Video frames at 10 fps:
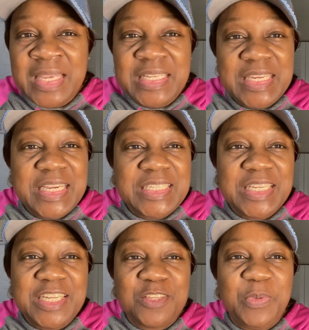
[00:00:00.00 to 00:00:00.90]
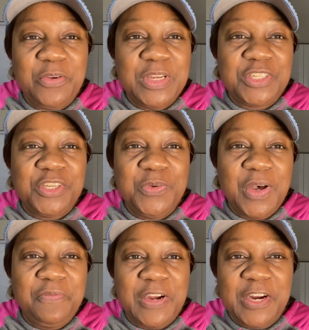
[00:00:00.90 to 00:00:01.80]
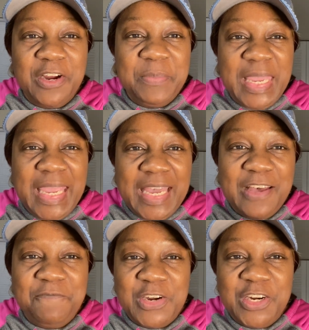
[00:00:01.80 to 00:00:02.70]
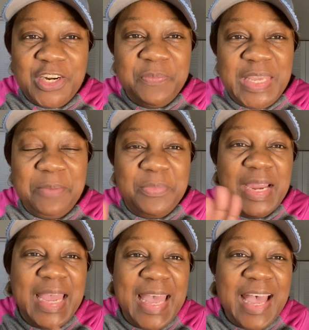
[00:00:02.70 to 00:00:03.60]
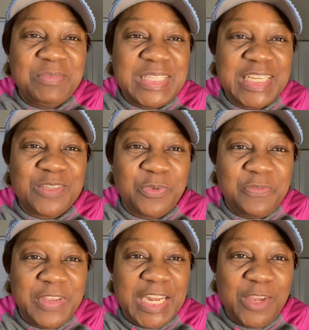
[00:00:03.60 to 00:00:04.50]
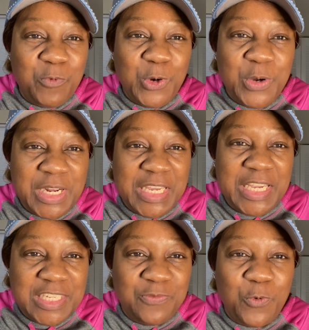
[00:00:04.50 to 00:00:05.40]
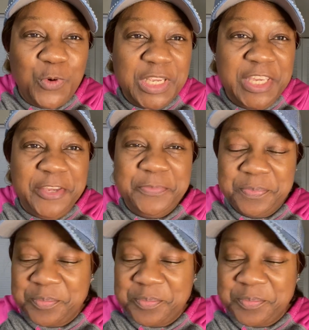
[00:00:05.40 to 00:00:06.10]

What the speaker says: testing the Spirit to affirm and confirm that perhaps this prophetic word is for you.